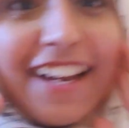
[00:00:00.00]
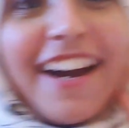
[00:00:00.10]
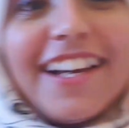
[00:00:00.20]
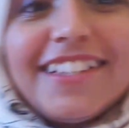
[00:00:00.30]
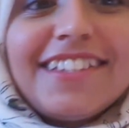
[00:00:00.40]

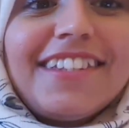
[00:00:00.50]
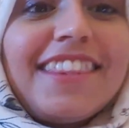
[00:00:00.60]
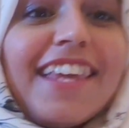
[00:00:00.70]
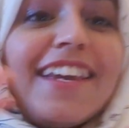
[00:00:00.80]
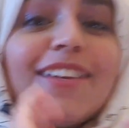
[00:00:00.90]
guys,
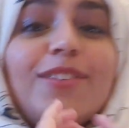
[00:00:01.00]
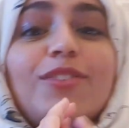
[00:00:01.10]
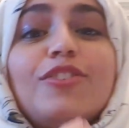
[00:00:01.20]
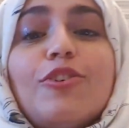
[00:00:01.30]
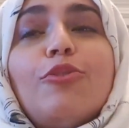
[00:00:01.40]
thank you
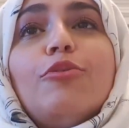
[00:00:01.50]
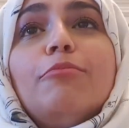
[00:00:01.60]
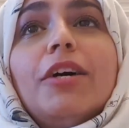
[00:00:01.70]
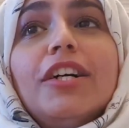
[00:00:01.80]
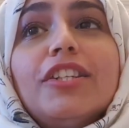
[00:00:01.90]
so
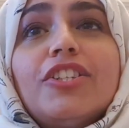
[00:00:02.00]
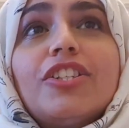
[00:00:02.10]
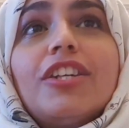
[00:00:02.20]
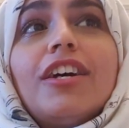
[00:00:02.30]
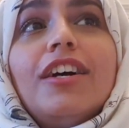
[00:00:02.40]

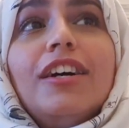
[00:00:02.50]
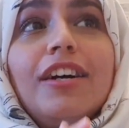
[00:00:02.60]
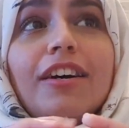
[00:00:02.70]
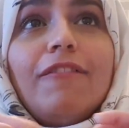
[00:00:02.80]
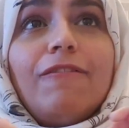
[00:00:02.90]
much
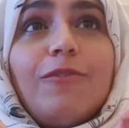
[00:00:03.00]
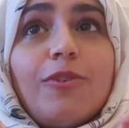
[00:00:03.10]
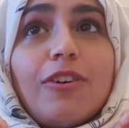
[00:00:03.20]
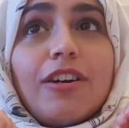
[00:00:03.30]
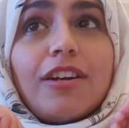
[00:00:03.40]

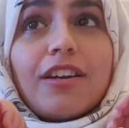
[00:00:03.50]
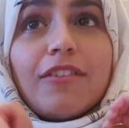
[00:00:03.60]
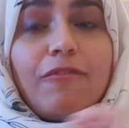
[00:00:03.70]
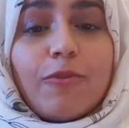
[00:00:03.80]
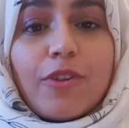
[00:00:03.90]
for
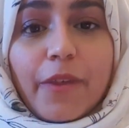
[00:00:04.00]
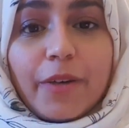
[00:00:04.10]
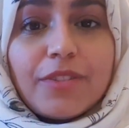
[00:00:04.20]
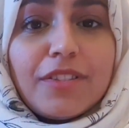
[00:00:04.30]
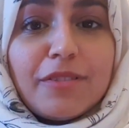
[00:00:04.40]
four
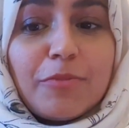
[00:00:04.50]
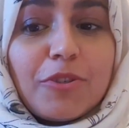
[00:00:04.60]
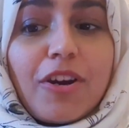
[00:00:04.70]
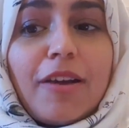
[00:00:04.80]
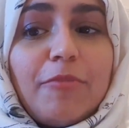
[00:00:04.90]
thousand
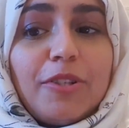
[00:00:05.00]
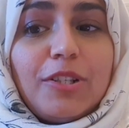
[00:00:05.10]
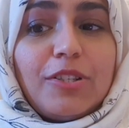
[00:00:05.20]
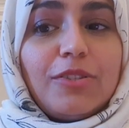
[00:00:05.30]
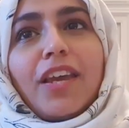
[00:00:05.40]

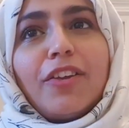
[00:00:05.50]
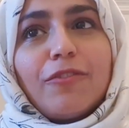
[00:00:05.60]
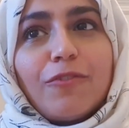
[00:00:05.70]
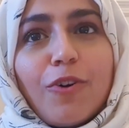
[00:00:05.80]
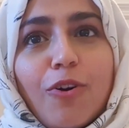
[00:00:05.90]
subscribers. Thank you
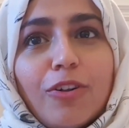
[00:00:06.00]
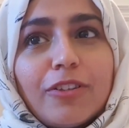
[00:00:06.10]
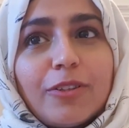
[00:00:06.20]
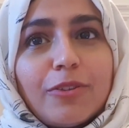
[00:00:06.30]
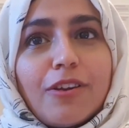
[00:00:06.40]
for all
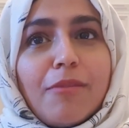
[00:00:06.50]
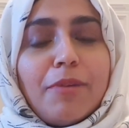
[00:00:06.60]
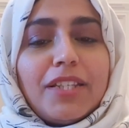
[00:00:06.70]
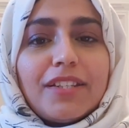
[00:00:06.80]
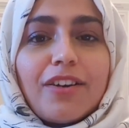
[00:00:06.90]
your
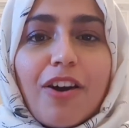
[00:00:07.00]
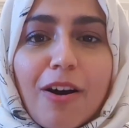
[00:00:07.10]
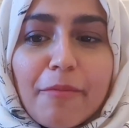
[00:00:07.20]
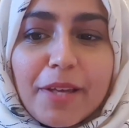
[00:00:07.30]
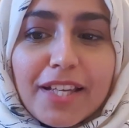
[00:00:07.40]
amazing
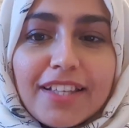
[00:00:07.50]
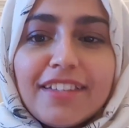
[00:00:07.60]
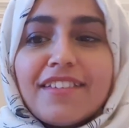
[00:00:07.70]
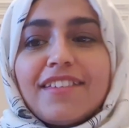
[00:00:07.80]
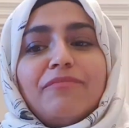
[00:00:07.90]

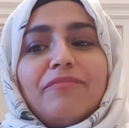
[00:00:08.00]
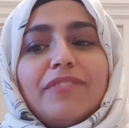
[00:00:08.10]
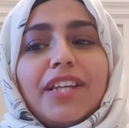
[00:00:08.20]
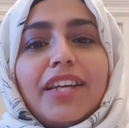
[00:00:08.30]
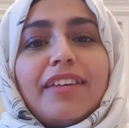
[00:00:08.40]
comments,
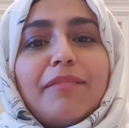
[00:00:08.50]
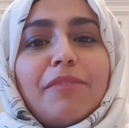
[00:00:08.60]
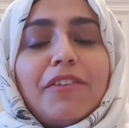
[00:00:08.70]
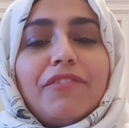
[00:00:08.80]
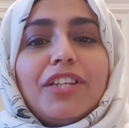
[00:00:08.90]
liking
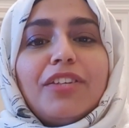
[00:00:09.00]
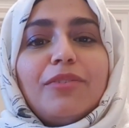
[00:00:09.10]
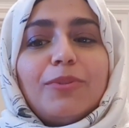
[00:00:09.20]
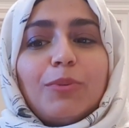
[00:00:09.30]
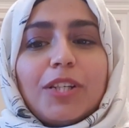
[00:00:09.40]
my
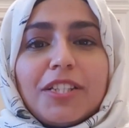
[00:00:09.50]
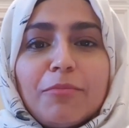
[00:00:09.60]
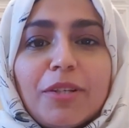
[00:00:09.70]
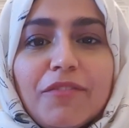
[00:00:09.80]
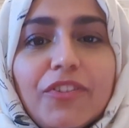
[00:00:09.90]
videos, watching
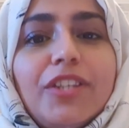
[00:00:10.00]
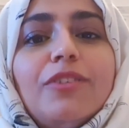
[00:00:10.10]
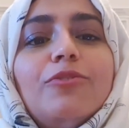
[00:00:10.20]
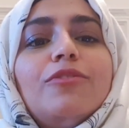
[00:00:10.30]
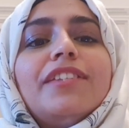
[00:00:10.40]
my
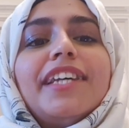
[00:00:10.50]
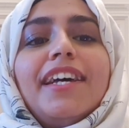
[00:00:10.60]
videos,